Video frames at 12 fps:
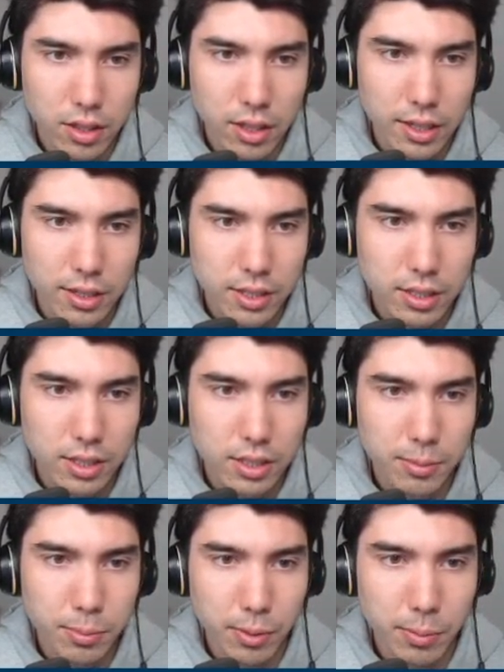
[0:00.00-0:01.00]
That's
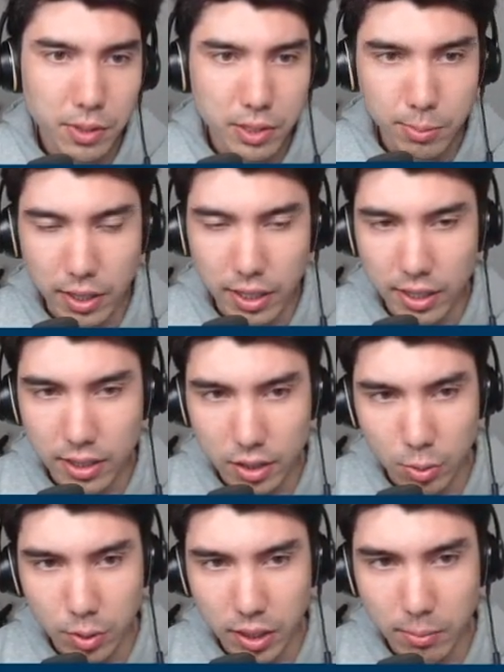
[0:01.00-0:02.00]
another purpose behind the
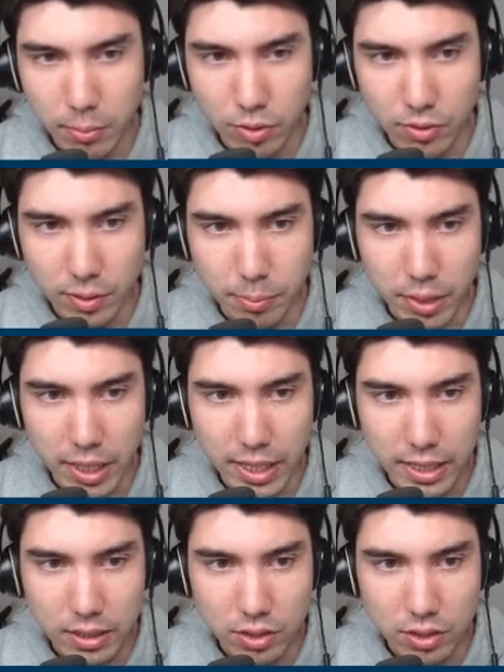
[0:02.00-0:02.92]
queen moving back,